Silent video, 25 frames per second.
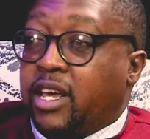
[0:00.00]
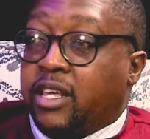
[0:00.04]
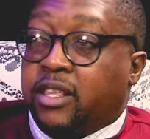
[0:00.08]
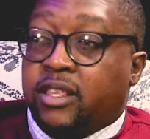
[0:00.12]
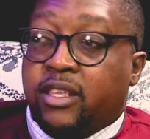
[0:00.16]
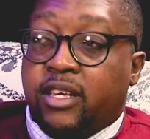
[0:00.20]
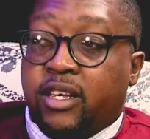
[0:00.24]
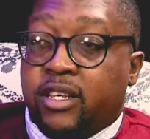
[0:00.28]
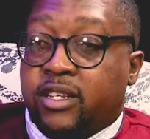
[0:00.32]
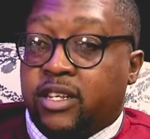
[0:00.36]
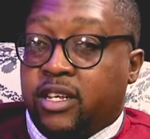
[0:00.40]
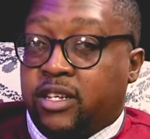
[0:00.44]

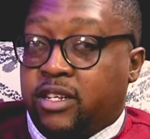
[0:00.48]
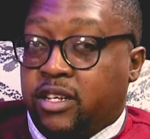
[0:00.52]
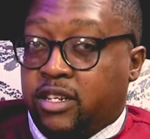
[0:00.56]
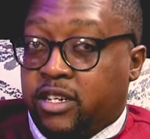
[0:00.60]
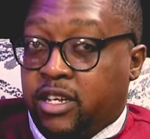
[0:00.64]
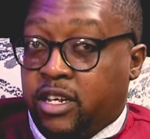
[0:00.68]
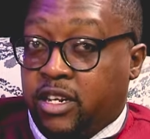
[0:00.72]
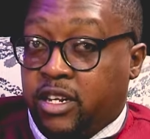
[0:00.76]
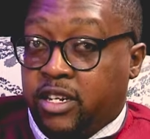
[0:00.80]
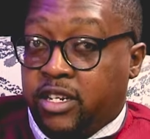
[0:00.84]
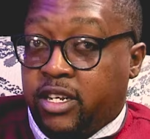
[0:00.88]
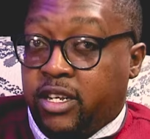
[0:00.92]
Death is a
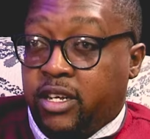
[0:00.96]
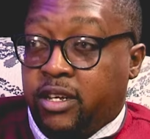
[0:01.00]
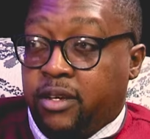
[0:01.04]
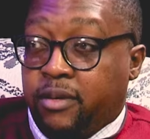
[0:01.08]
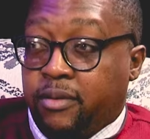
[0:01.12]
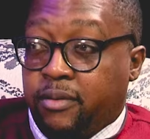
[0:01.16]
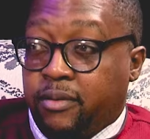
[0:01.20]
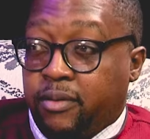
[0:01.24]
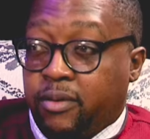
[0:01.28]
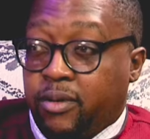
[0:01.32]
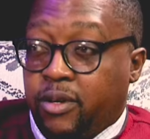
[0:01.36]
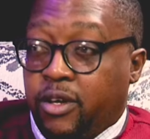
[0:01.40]
certainty.
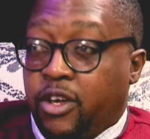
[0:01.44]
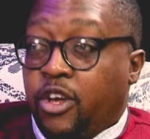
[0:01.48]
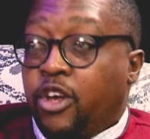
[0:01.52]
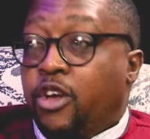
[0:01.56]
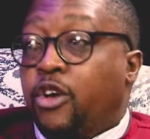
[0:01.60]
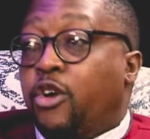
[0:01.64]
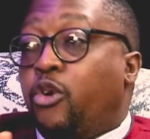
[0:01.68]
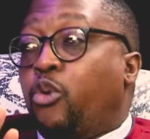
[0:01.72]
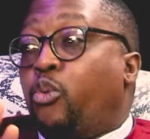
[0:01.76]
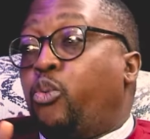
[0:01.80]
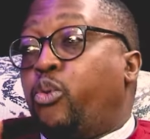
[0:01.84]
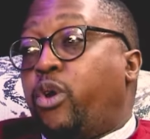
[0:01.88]

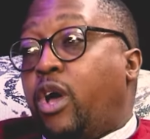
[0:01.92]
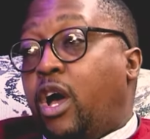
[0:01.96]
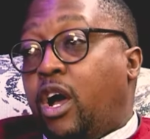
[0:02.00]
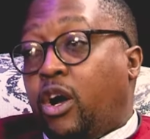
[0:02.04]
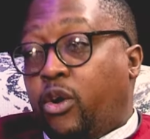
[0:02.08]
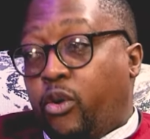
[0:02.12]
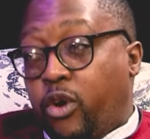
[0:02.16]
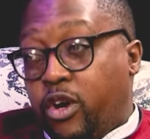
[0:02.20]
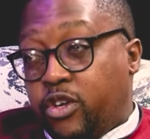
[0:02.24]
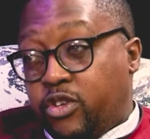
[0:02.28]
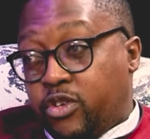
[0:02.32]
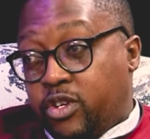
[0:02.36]
We
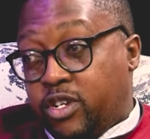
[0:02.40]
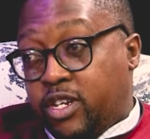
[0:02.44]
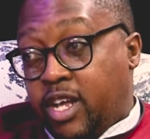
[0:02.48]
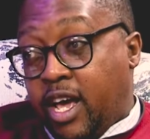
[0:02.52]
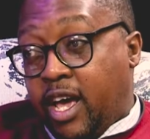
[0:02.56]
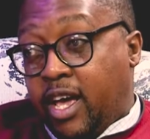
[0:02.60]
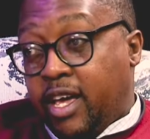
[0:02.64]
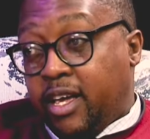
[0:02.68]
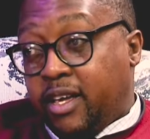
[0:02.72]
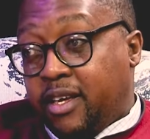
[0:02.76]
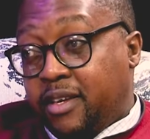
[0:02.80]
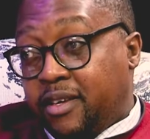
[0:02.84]
are going to
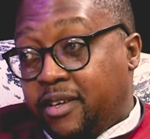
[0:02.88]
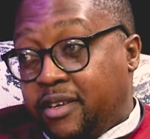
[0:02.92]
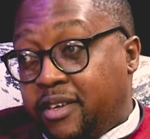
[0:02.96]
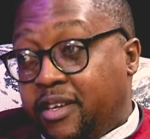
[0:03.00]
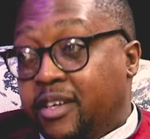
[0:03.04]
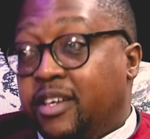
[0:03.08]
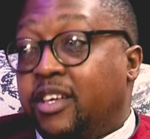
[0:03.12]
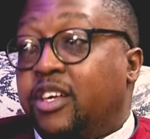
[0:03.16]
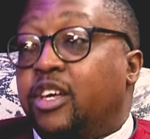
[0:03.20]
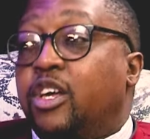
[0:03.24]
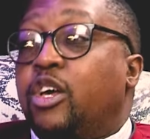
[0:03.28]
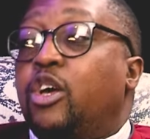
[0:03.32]
die.
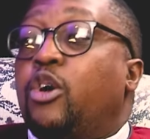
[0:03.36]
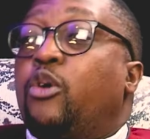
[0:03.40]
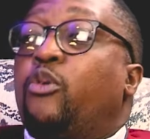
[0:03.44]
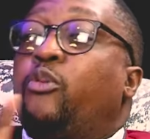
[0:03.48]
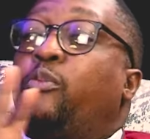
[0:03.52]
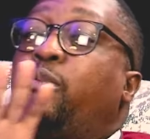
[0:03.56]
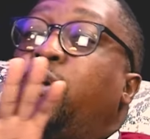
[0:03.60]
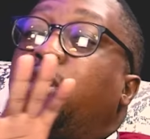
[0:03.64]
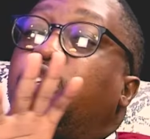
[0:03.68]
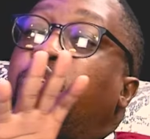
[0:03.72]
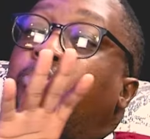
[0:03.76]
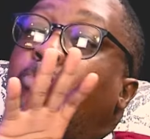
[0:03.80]

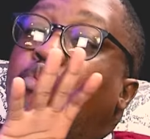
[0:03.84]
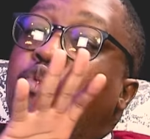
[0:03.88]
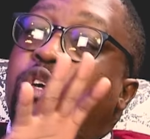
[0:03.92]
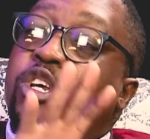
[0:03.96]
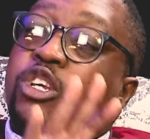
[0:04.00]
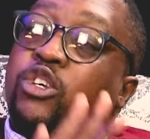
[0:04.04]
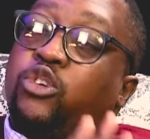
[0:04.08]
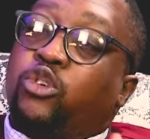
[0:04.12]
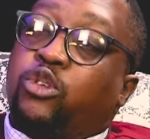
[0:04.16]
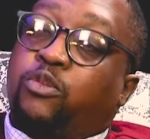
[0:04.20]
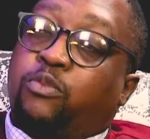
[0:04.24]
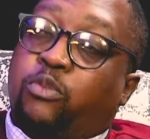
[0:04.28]
But
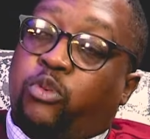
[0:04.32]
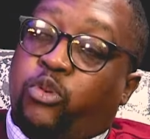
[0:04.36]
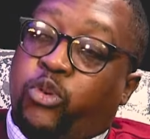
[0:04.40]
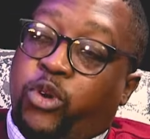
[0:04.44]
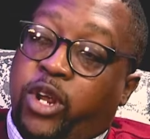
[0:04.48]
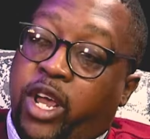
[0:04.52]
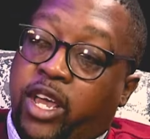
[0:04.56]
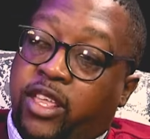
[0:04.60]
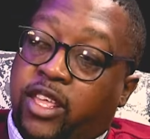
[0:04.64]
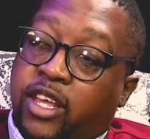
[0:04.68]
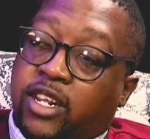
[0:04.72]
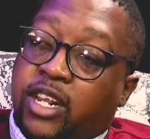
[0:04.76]
we should
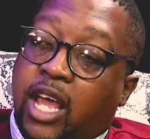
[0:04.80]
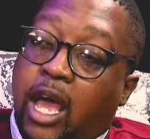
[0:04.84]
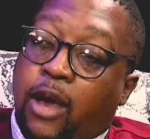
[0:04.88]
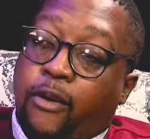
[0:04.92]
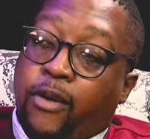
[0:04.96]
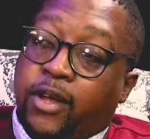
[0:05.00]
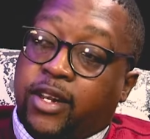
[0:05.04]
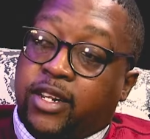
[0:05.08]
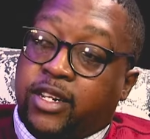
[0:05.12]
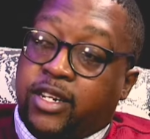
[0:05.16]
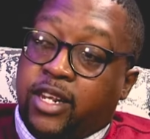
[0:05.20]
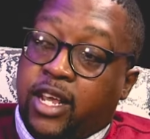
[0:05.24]
pray that
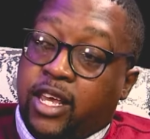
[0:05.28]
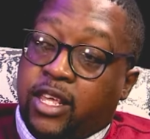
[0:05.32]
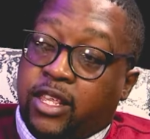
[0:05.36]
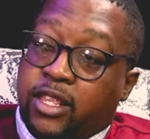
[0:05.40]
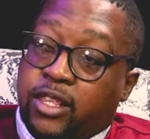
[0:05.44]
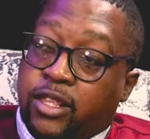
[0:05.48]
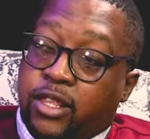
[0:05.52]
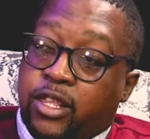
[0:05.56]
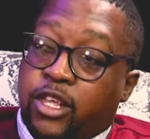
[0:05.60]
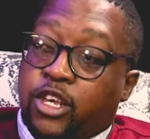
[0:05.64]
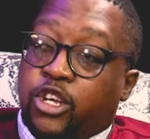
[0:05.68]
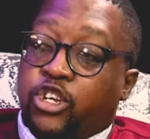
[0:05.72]
our
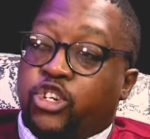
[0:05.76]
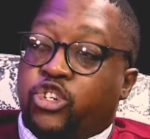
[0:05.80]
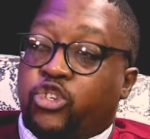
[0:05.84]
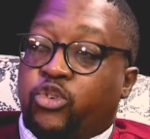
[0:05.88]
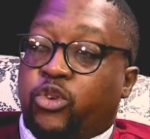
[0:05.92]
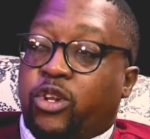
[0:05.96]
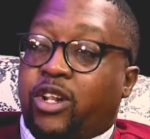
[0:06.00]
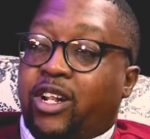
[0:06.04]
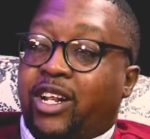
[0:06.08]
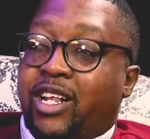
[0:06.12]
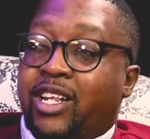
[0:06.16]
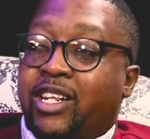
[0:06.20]
death
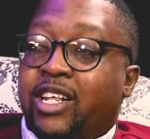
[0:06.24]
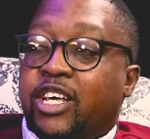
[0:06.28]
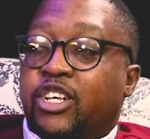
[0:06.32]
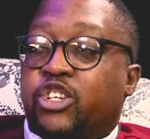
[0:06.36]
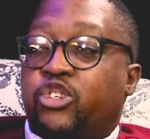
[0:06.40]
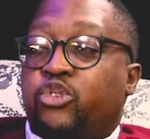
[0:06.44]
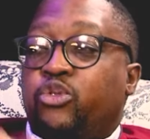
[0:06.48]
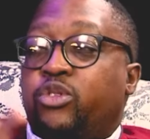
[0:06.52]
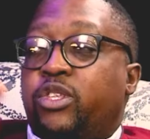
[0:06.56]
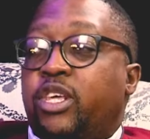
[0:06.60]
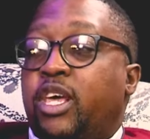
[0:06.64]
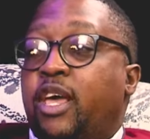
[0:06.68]
should lead
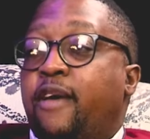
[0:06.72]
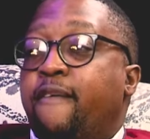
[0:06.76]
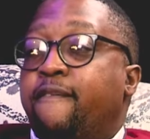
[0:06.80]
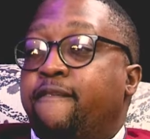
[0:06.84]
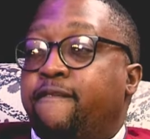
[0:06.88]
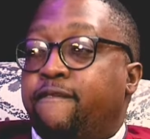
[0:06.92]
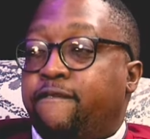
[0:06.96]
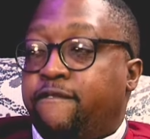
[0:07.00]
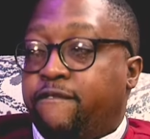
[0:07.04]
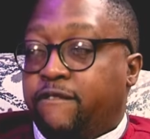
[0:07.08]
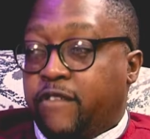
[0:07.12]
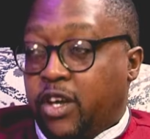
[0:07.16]
us to the
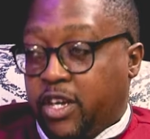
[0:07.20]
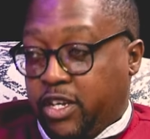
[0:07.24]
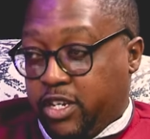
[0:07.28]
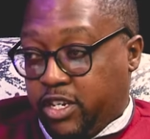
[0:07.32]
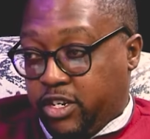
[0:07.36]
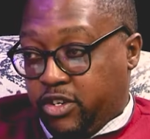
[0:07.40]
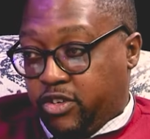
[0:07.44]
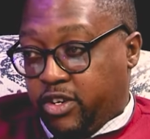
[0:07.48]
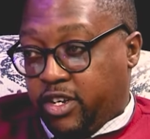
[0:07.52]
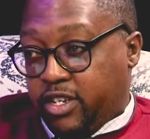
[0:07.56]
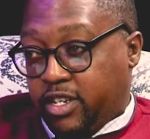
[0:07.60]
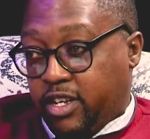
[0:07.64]

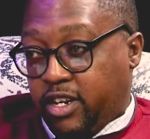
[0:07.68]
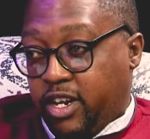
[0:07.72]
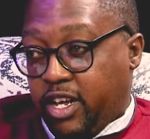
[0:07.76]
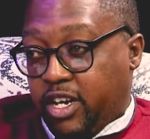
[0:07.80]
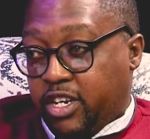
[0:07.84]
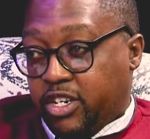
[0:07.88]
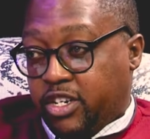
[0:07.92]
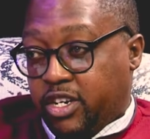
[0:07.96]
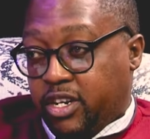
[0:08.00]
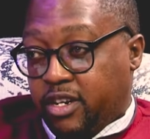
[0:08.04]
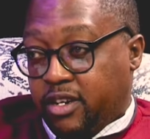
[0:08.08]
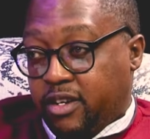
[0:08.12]
first
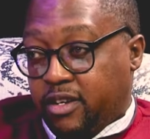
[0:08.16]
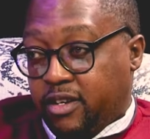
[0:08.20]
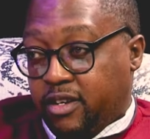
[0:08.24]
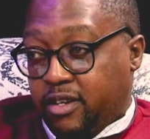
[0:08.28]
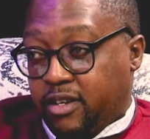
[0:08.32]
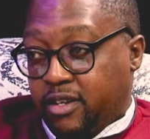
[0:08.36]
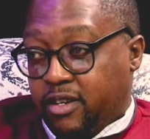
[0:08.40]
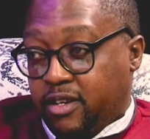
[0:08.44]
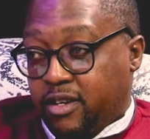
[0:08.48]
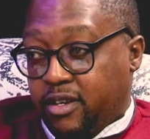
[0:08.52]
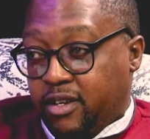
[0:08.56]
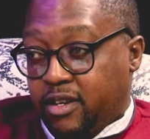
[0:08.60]

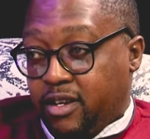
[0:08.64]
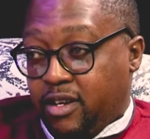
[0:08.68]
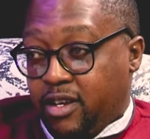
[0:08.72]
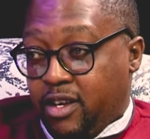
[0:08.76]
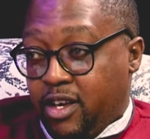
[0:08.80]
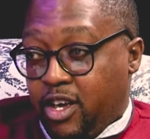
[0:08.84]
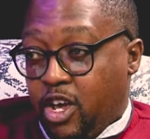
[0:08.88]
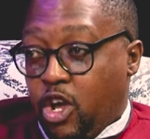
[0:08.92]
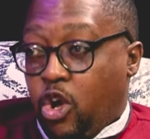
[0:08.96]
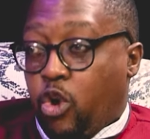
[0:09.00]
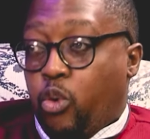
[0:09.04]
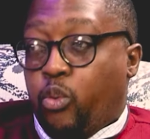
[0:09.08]
resurrection,
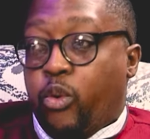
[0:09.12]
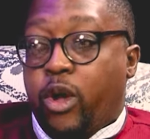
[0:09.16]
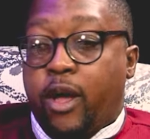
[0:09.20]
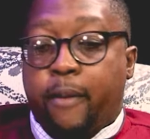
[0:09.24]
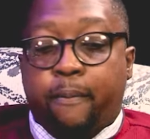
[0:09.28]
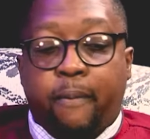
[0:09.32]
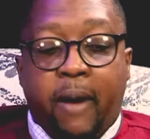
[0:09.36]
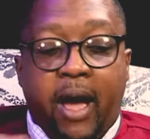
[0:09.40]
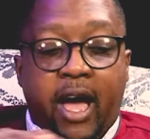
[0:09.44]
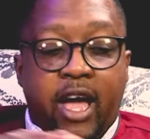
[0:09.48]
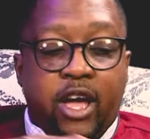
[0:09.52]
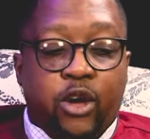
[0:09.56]

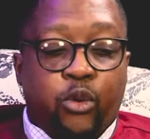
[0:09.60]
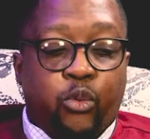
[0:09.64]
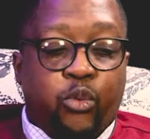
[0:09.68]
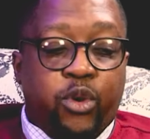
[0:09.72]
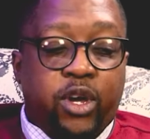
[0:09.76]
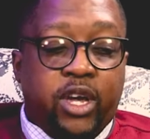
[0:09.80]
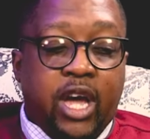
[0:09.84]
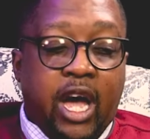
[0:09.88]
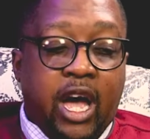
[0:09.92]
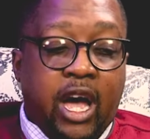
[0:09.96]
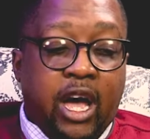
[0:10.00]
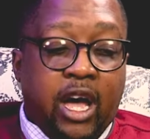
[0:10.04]
whereby
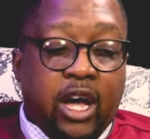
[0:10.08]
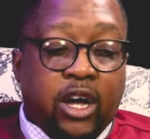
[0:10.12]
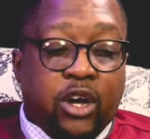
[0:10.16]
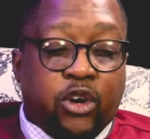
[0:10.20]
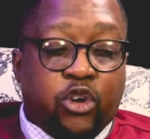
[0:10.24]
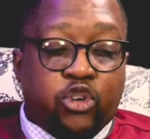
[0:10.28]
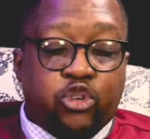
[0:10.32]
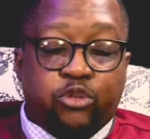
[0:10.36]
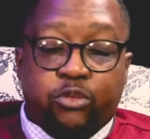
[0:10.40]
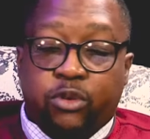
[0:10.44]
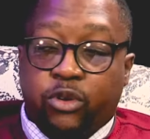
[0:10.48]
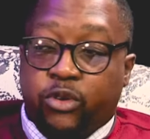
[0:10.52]
we
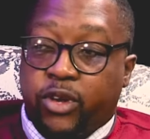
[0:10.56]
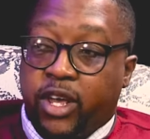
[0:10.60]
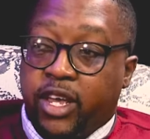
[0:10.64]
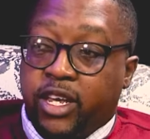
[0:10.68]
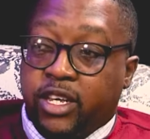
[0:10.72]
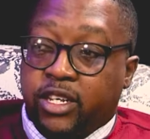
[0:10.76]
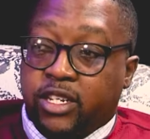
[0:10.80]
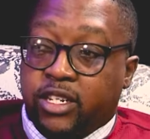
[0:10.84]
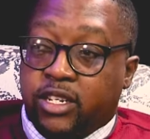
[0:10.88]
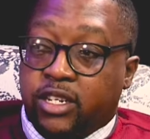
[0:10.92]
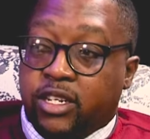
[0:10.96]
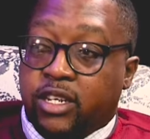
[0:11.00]
are going to be
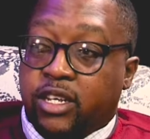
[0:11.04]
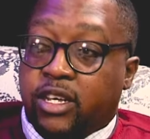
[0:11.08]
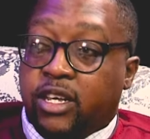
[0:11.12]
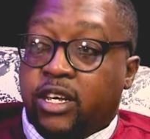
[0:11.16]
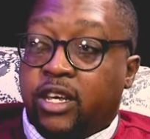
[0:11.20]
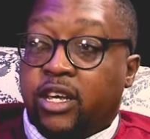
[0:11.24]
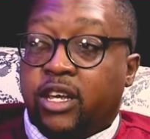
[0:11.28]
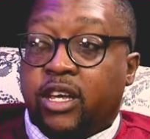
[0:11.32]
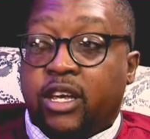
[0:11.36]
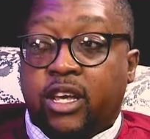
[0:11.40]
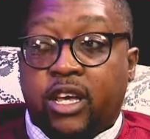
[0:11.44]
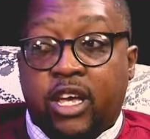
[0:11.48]
raised
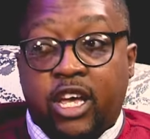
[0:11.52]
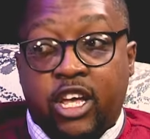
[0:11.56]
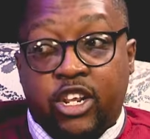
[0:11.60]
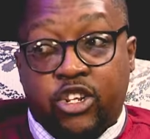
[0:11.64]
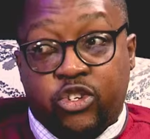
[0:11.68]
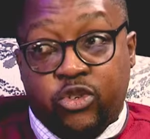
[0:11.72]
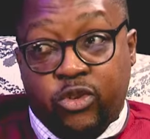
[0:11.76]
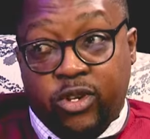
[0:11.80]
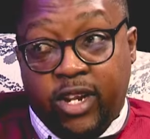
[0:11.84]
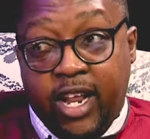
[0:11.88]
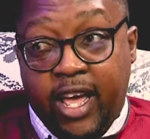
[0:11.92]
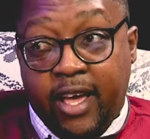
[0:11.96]

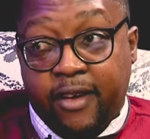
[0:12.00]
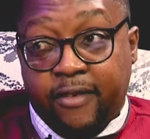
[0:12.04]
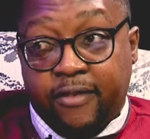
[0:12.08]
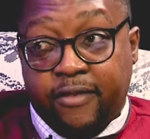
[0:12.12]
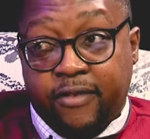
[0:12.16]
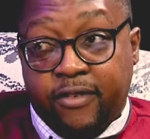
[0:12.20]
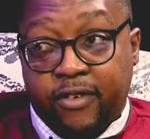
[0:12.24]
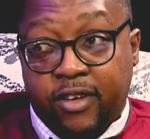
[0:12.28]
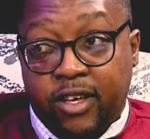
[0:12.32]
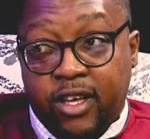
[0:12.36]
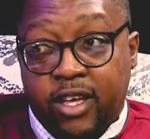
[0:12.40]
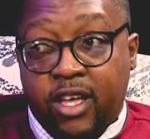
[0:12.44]
into
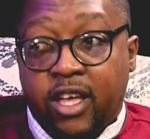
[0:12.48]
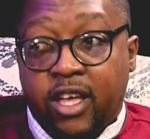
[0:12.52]
life.